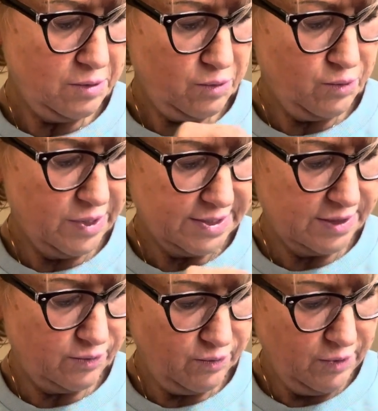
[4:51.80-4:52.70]
Rinse
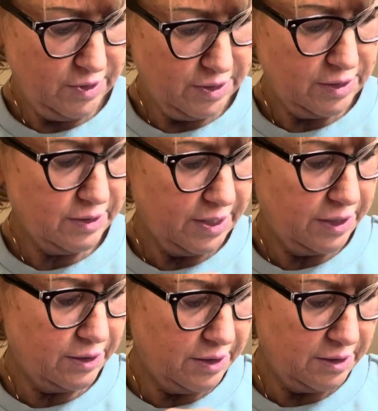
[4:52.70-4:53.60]
it really
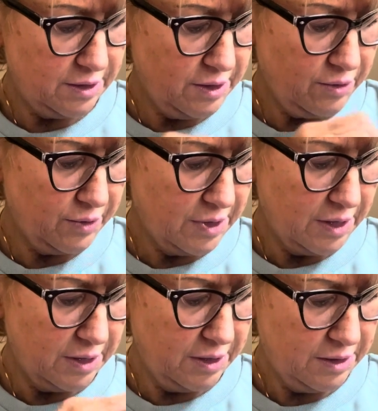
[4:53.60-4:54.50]
good.
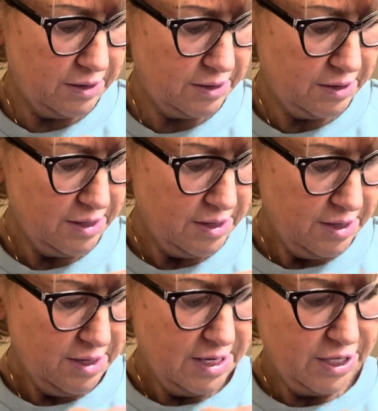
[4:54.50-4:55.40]
Okay.
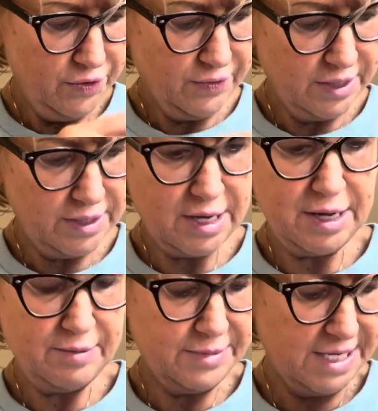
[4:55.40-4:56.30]
And you
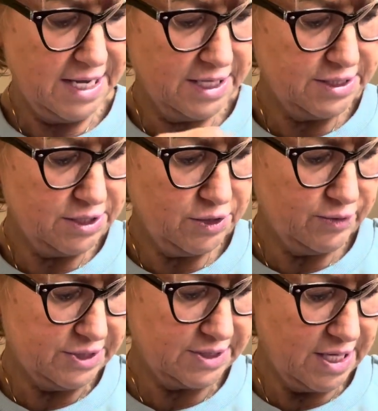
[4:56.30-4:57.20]
can take it
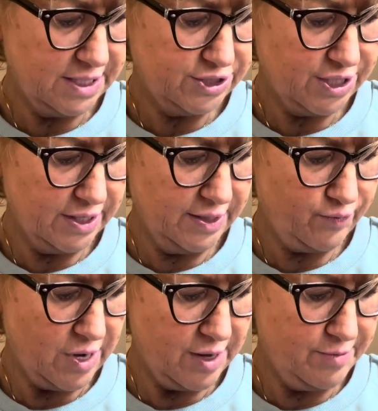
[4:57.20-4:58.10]
too and just kind of gently
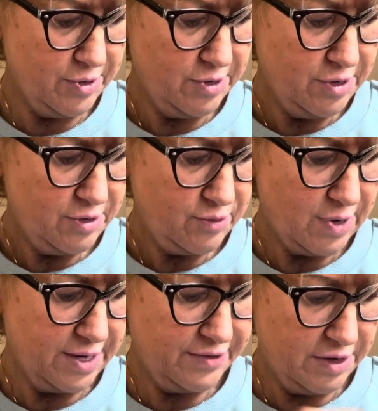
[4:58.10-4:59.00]
rub
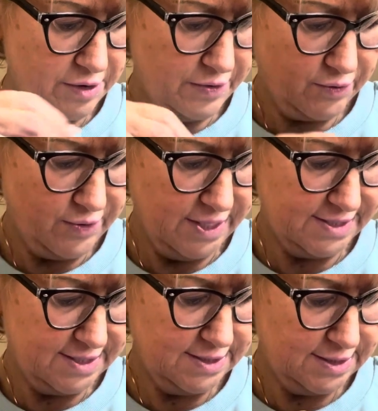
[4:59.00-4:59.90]
right there in the
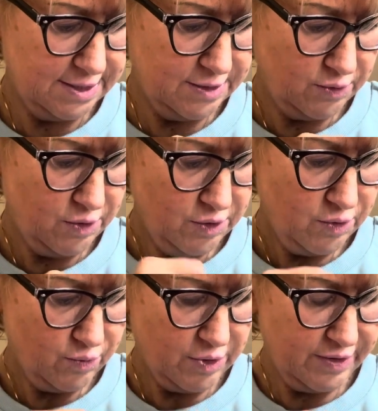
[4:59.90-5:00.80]
creases
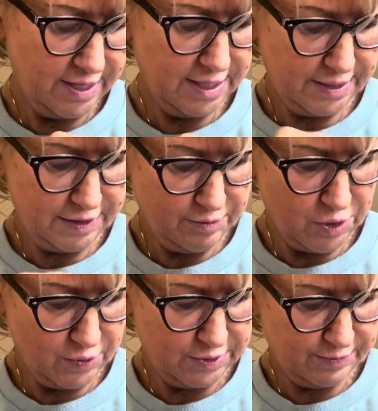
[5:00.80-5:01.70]
where they get it the
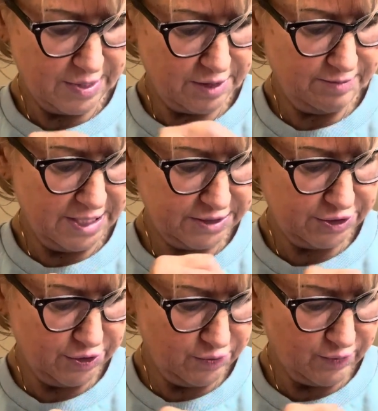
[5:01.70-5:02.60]
most, but make
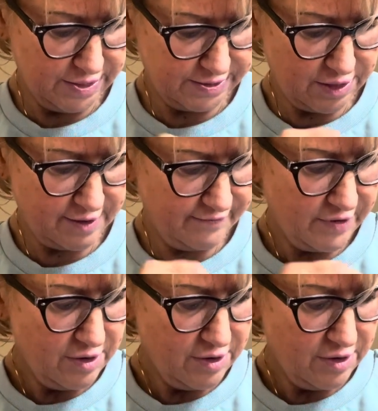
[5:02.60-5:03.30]
sure you rinse off